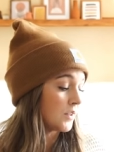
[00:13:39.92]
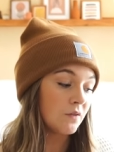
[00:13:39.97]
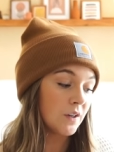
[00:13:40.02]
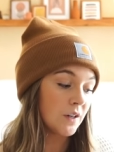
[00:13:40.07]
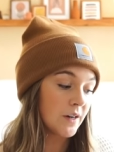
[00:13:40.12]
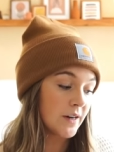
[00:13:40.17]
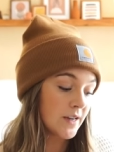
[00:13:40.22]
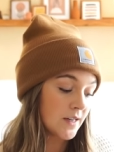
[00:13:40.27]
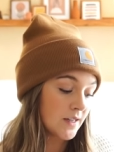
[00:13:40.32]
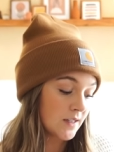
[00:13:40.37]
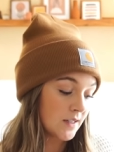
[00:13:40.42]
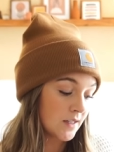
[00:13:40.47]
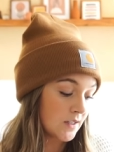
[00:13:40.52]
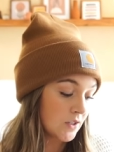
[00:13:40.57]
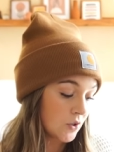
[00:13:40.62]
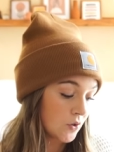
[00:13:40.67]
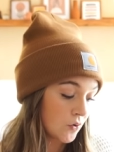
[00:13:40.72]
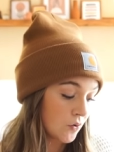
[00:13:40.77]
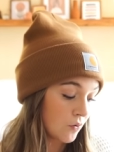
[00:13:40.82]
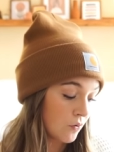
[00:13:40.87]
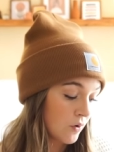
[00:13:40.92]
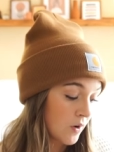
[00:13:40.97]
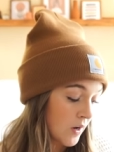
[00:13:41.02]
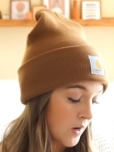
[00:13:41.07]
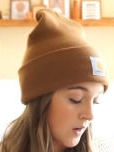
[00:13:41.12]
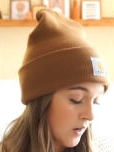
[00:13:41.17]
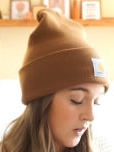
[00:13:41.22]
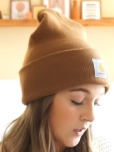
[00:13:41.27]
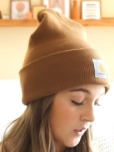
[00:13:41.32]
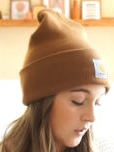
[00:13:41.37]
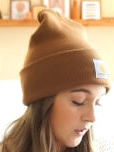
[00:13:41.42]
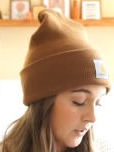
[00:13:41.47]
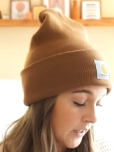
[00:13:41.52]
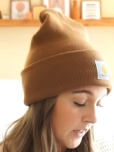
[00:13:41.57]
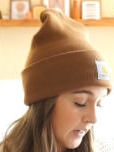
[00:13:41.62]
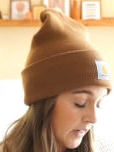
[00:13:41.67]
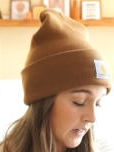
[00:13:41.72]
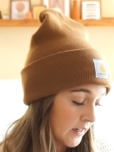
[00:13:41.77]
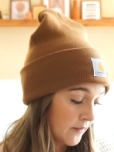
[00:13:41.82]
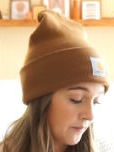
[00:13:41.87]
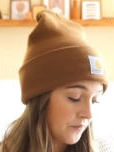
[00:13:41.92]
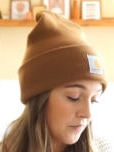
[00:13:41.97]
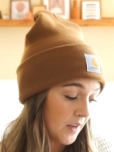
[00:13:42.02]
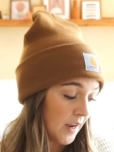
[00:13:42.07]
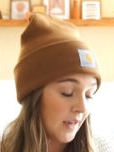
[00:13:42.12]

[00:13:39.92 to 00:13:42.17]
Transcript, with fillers: Very easy to clean.